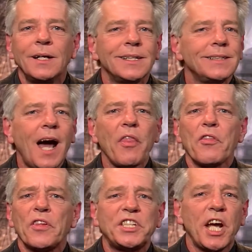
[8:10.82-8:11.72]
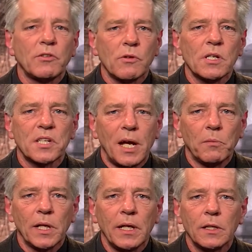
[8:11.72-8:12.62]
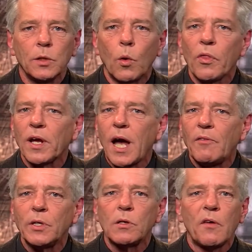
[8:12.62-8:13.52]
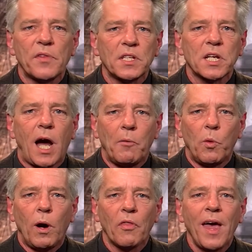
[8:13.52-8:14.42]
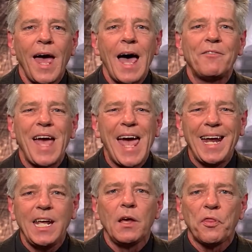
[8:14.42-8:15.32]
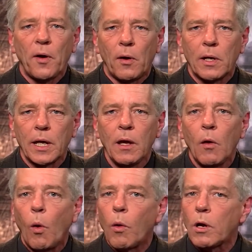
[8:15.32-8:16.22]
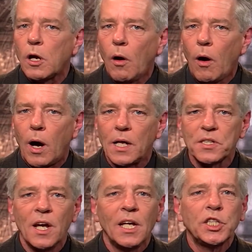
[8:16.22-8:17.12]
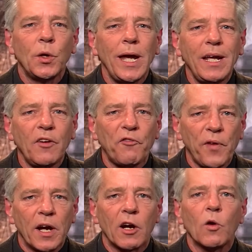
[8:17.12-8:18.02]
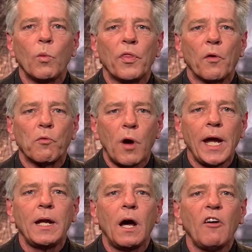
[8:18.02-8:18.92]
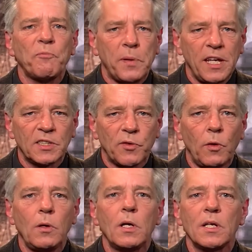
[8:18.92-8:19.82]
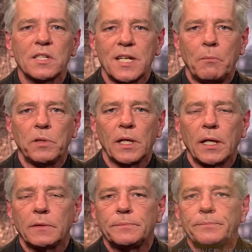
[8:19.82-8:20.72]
neither the General Assembly nor the governor of this Commonwealth have any authority or cause to interfere with the right of peaceful assembly.